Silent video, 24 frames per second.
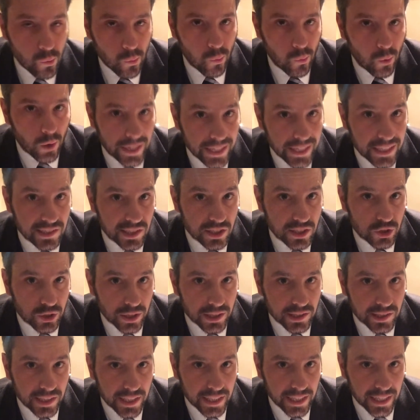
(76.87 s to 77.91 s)
What is
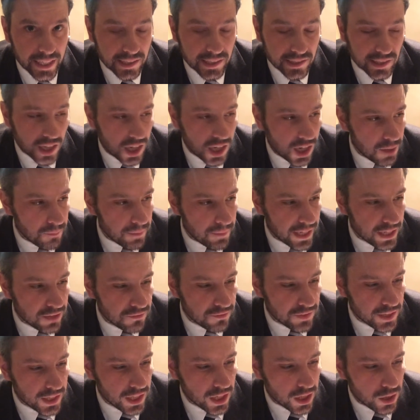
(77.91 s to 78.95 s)
interesting is that I made a
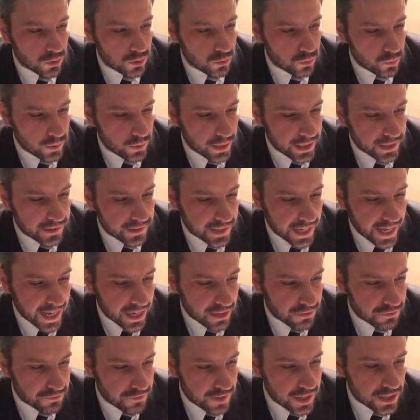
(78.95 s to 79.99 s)
video with
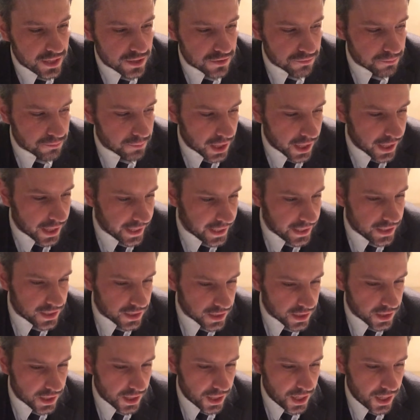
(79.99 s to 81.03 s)
a friend of
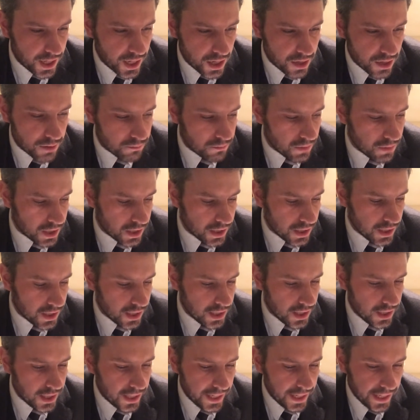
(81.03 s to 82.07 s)
mine
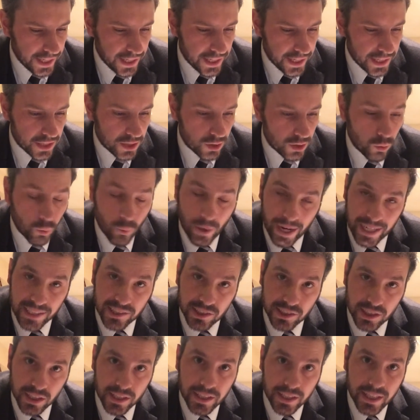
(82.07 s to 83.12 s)
in
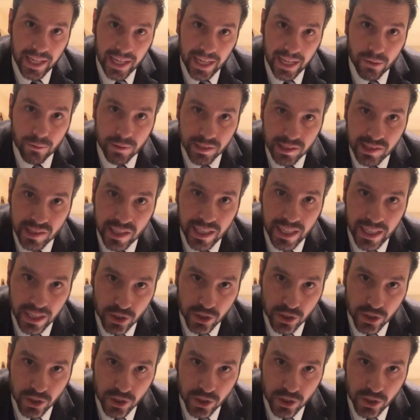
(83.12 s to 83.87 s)
Weston. Here is the